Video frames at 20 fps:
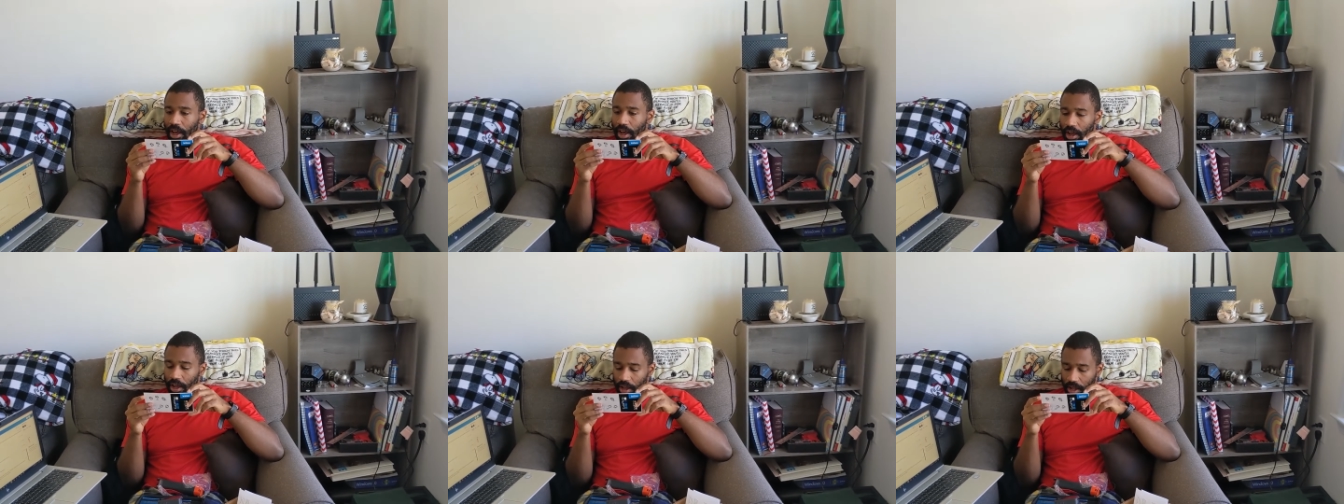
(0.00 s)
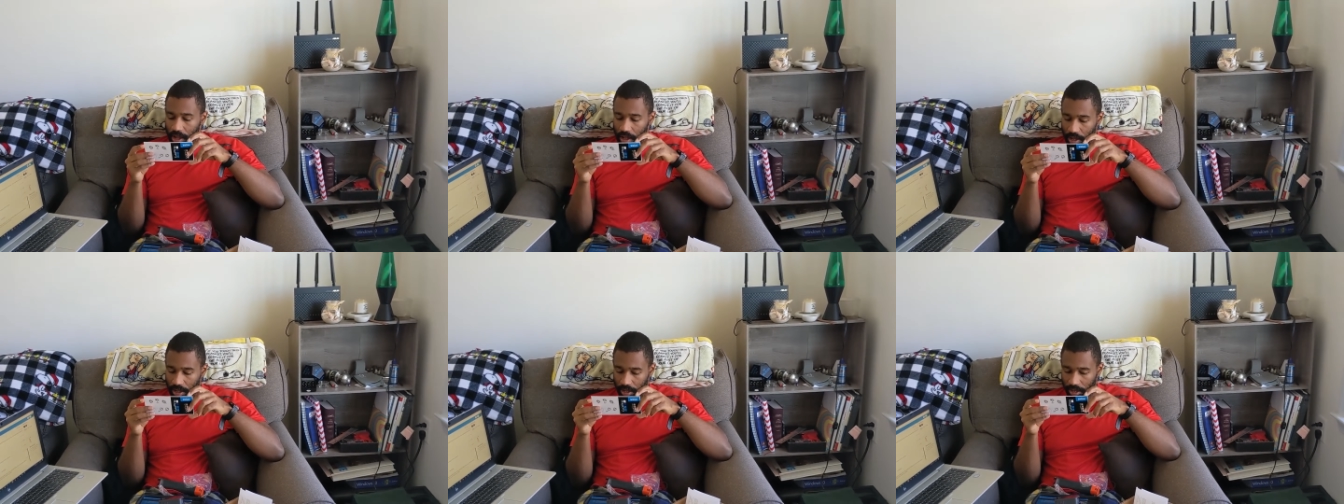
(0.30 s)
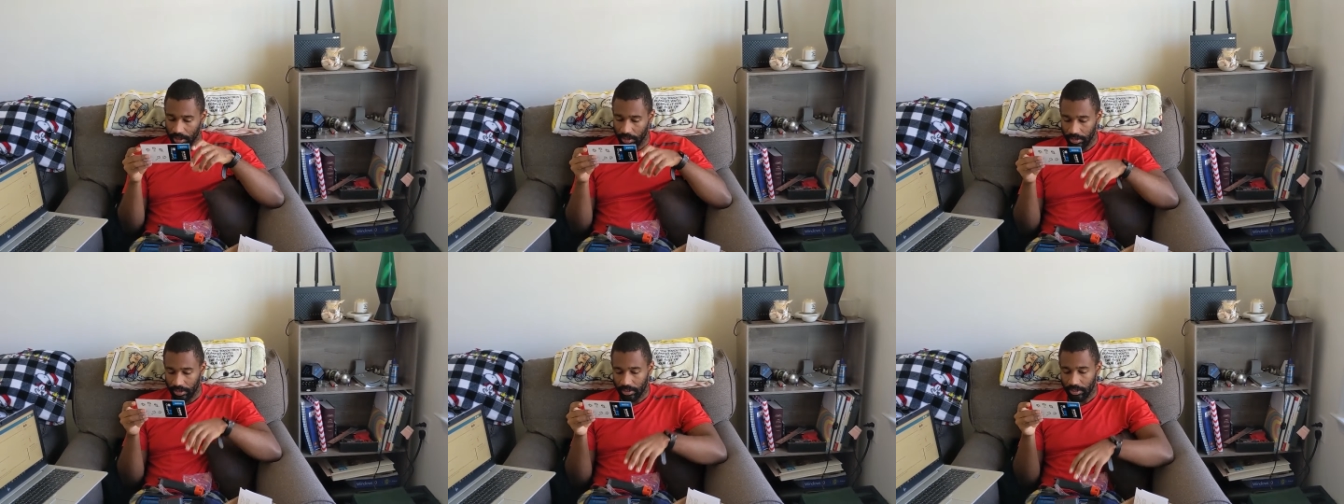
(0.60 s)

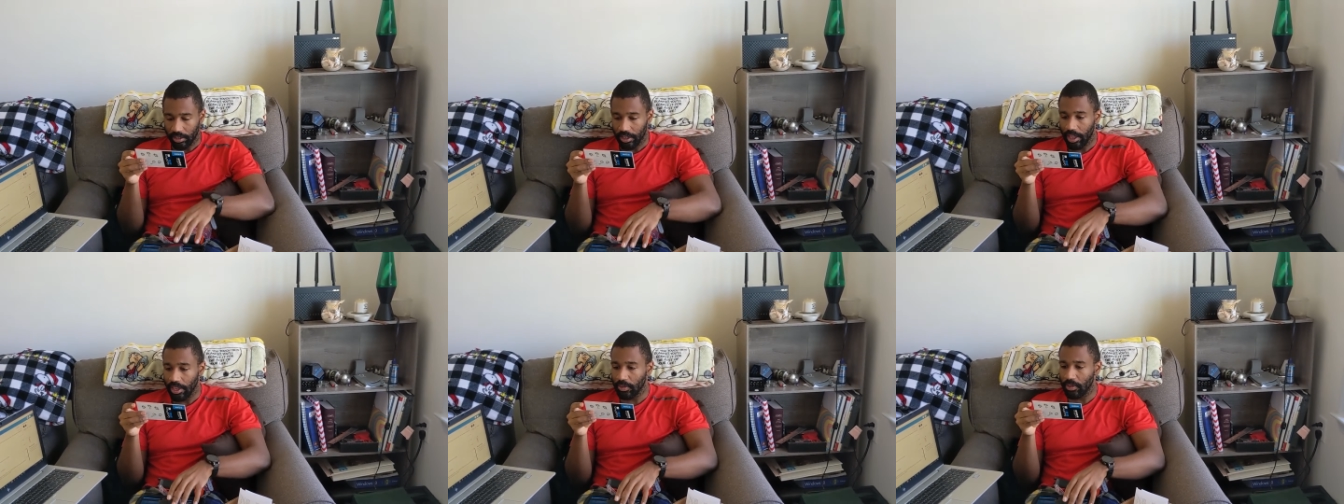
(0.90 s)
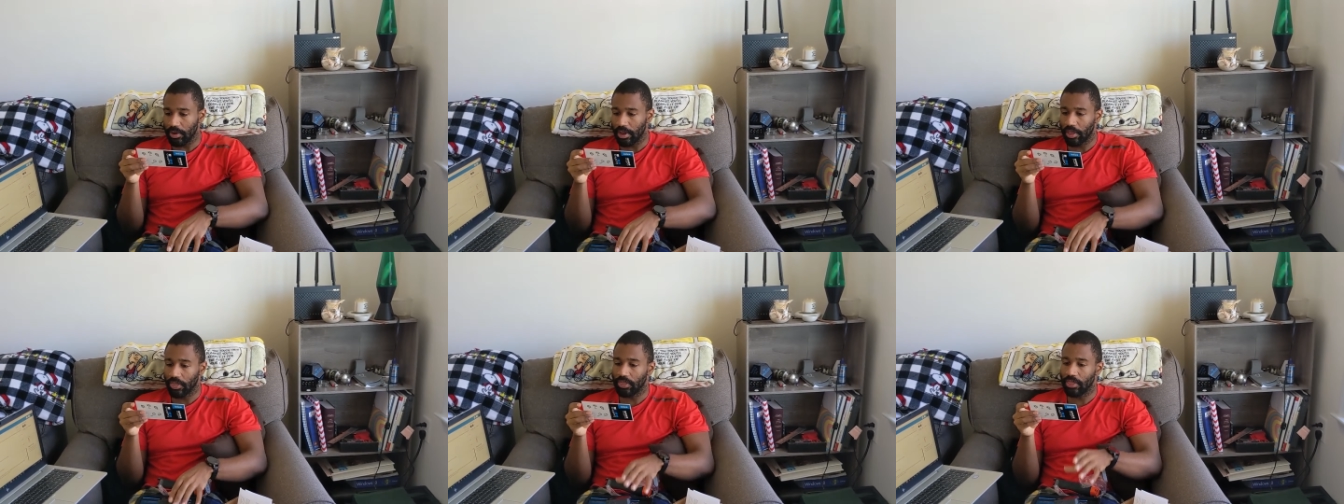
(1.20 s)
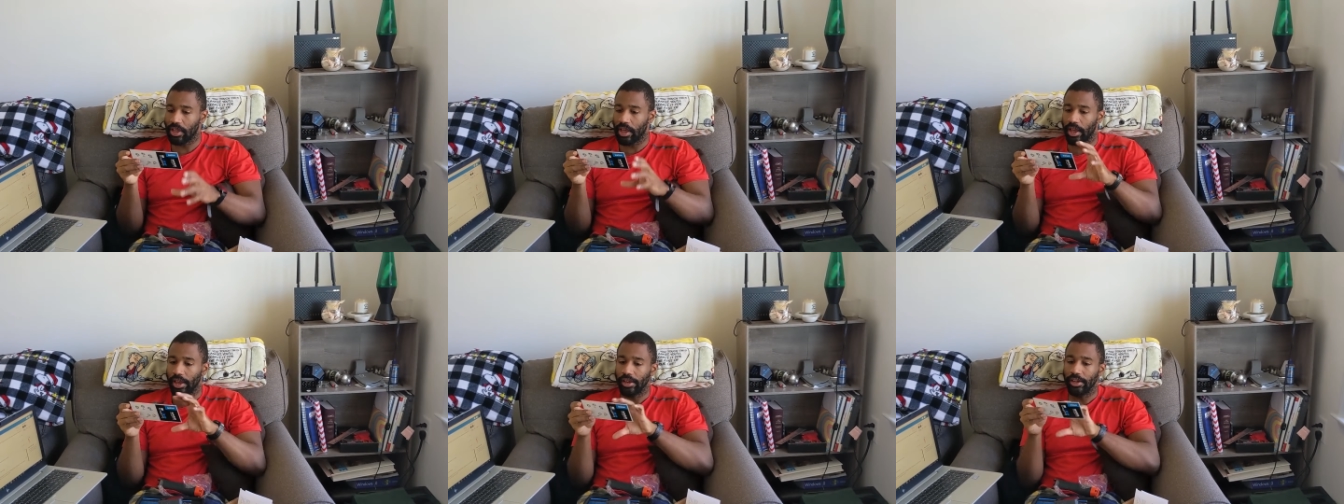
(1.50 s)
Oh, that's what I
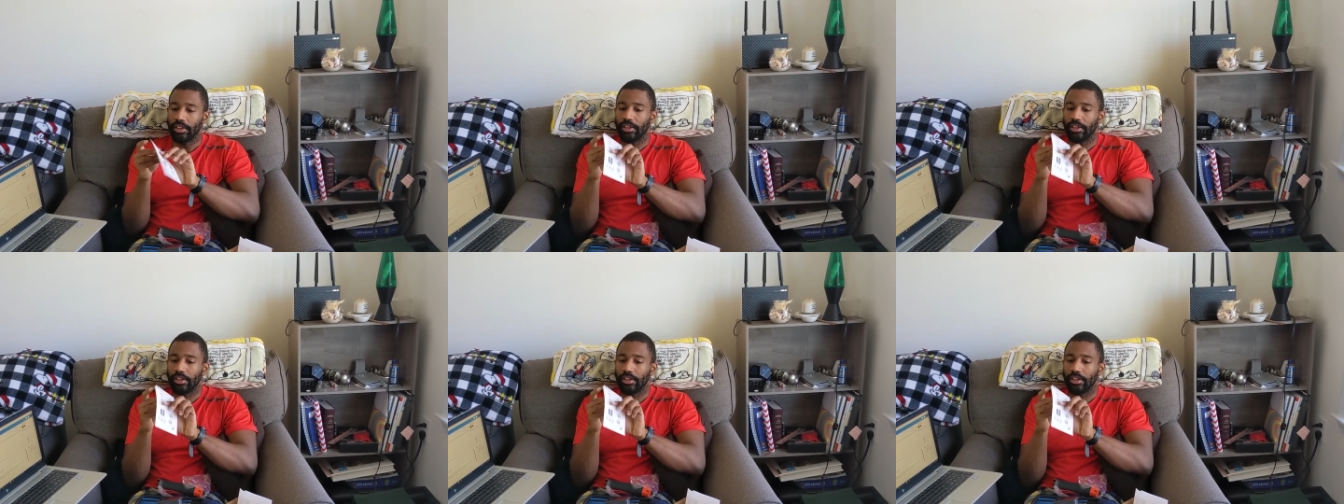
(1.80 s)
thought.